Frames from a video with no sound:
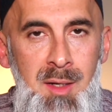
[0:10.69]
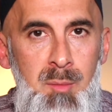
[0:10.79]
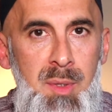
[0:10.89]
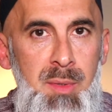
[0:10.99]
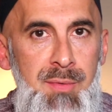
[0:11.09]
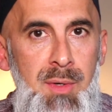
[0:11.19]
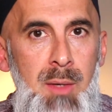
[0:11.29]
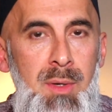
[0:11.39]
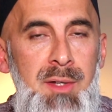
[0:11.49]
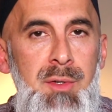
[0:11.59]
But before I
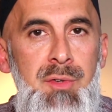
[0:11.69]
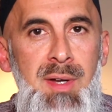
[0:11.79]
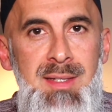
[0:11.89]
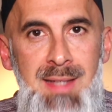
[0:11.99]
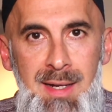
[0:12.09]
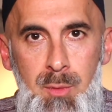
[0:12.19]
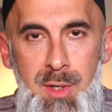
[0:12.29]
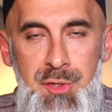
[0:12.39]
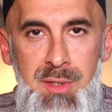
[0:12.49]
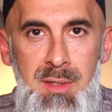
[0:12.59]
wanted to address that
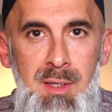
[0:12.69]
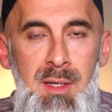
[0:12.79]
question,